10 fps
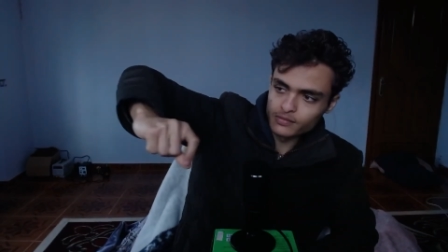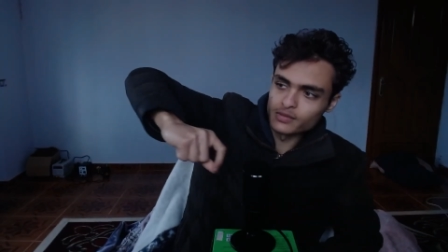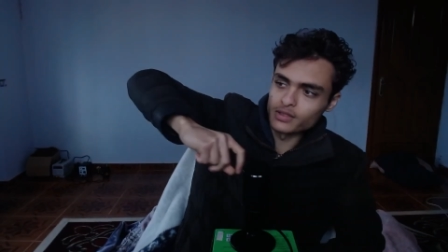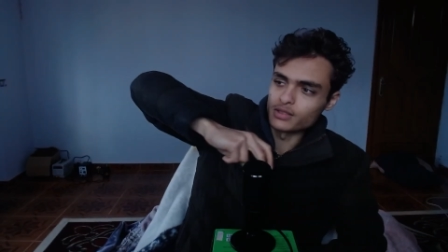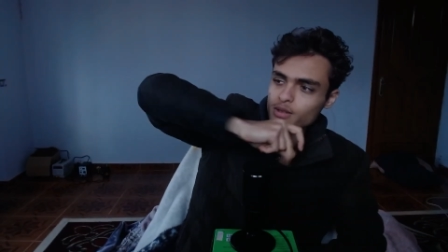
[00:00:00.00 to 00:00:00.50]

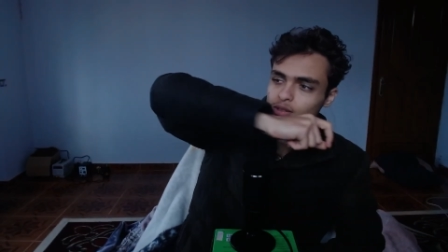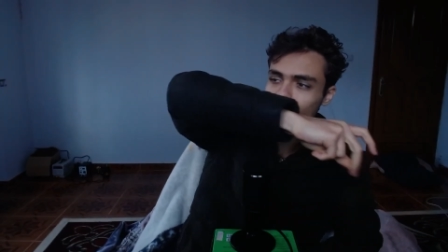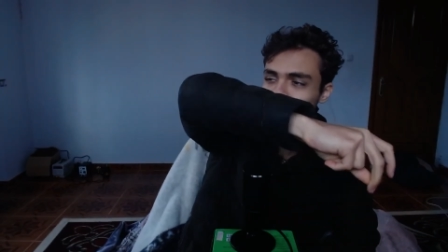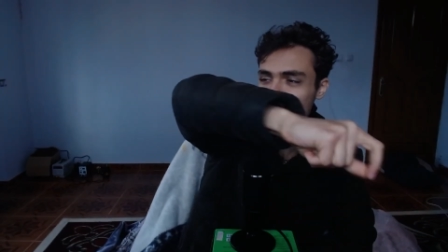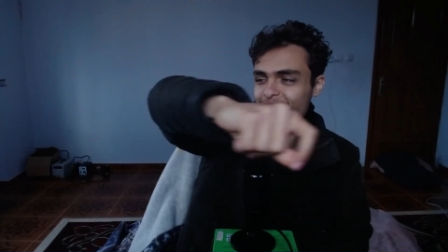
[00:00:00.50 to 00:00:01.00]
As you can
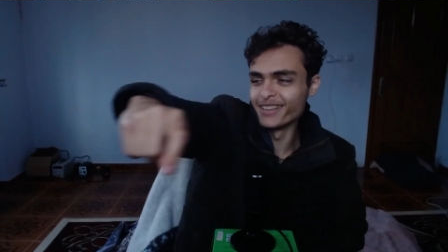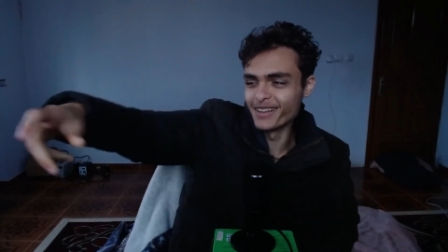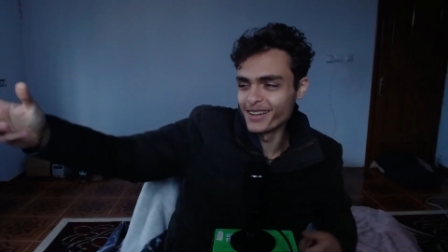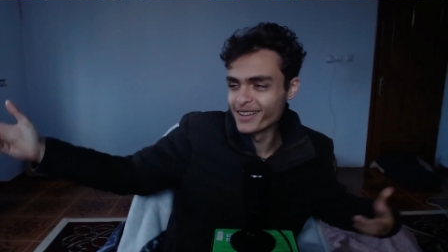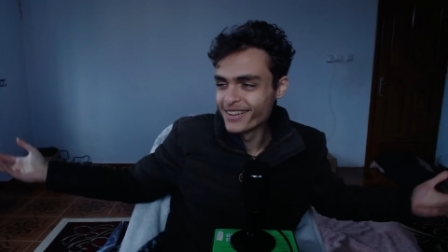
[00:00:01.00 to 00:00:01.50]
see,
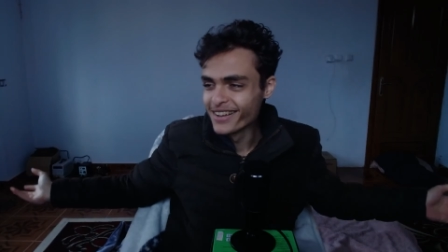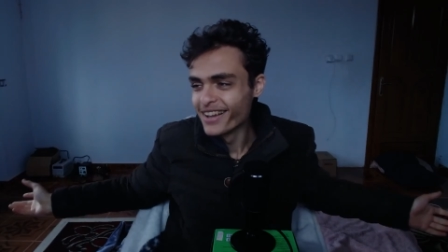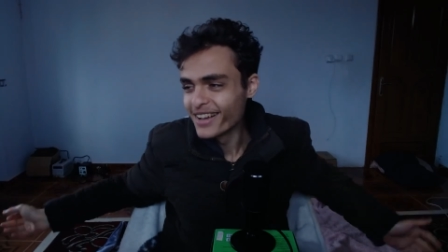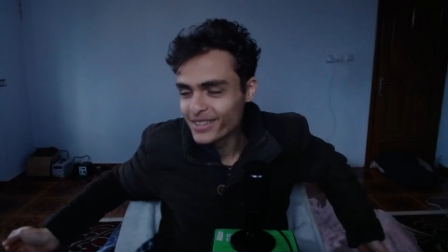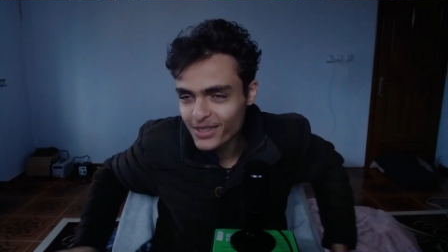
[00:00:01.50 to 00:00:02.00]
yeah,
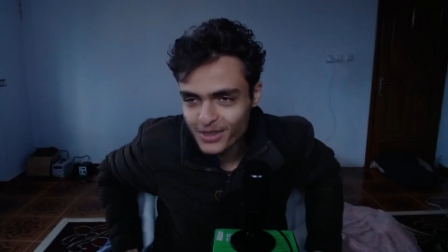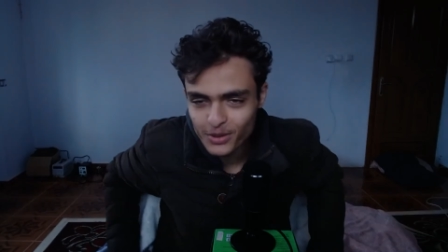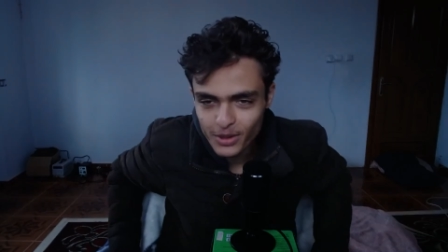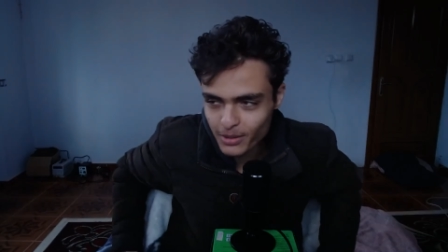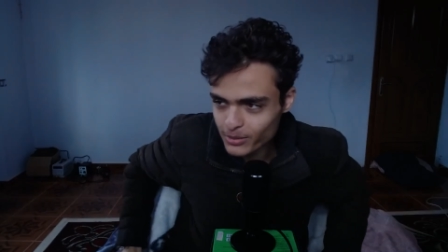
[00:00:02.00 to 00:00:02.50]
I don't
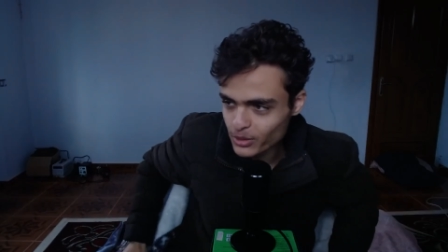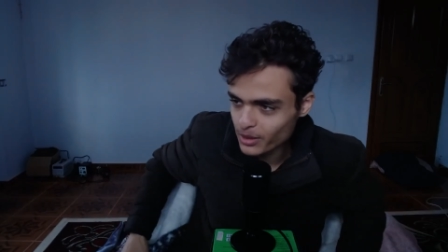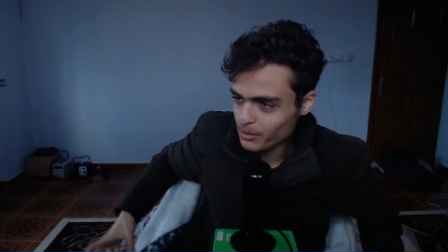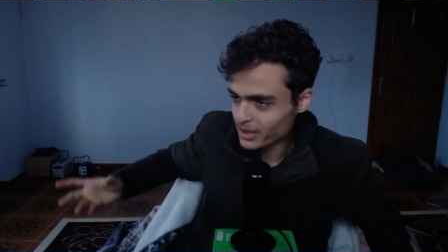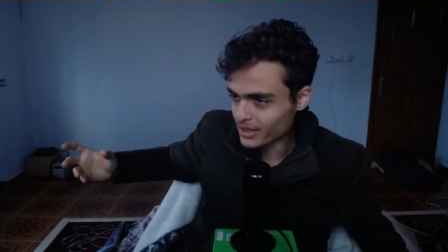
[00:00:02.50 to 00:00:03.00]
know what I'm
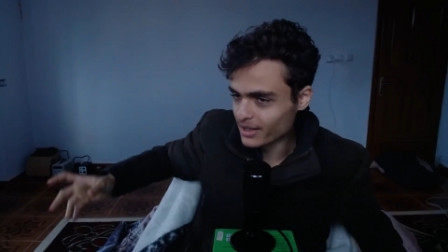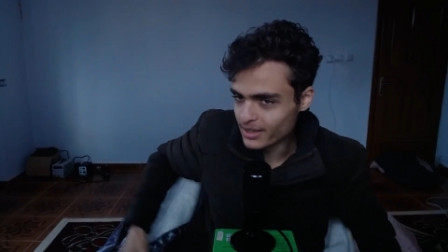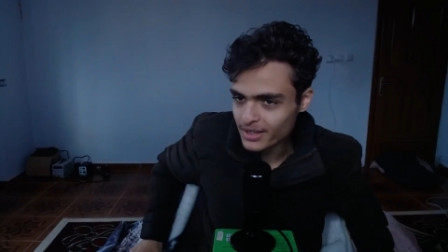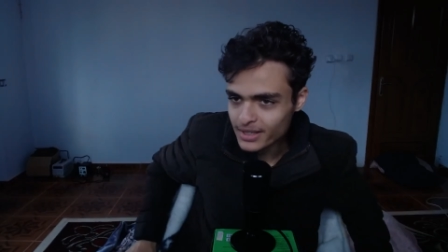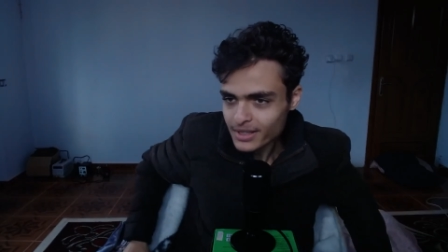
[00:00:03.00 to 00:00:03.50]
doing, but
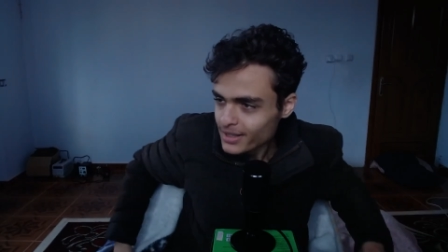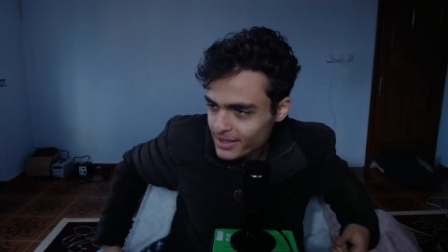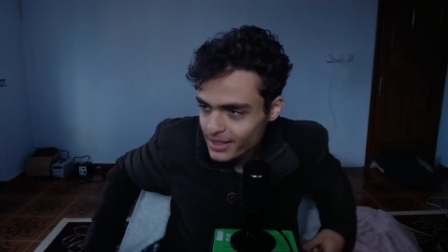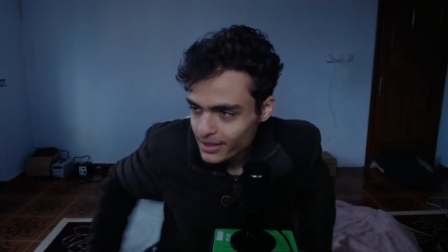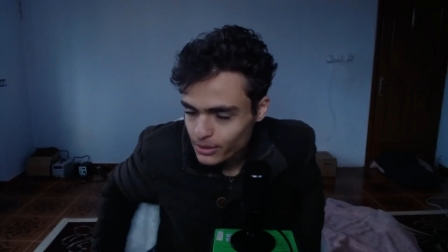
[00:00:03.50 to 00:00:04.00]
like,
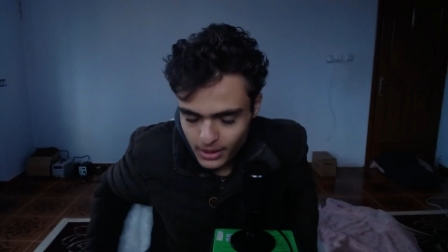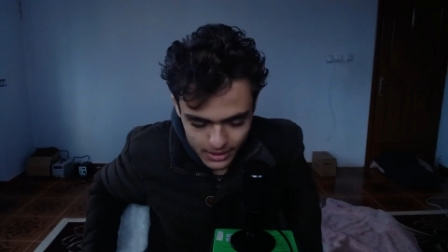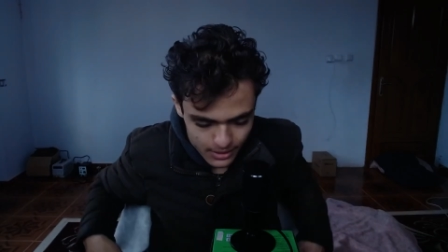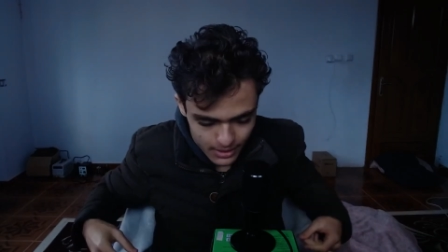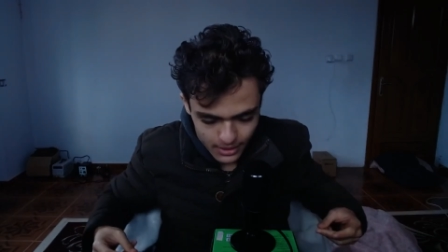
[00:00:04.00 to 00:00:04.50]
yeah, you
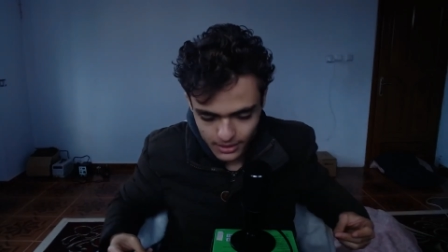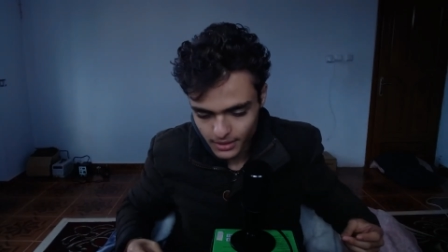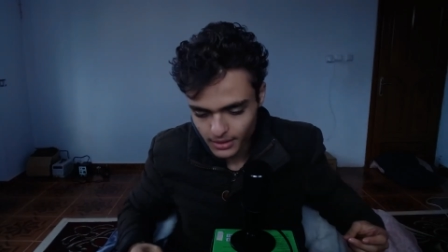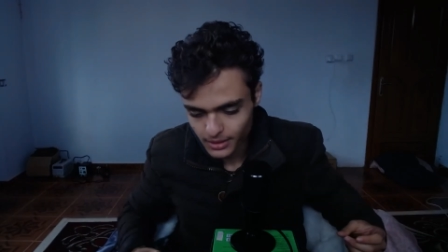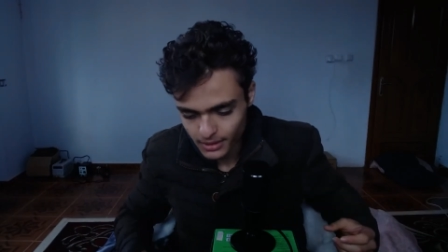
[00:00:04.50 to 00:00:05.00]
can see
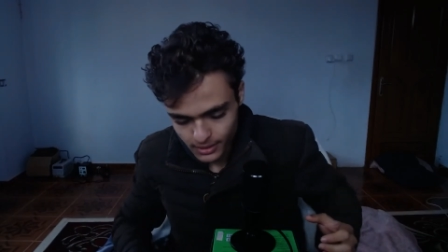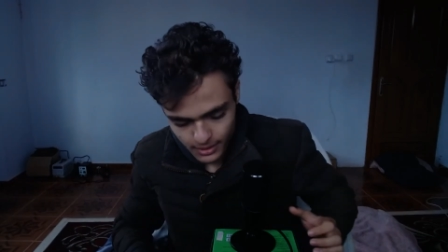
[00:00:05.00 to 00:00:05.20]
the.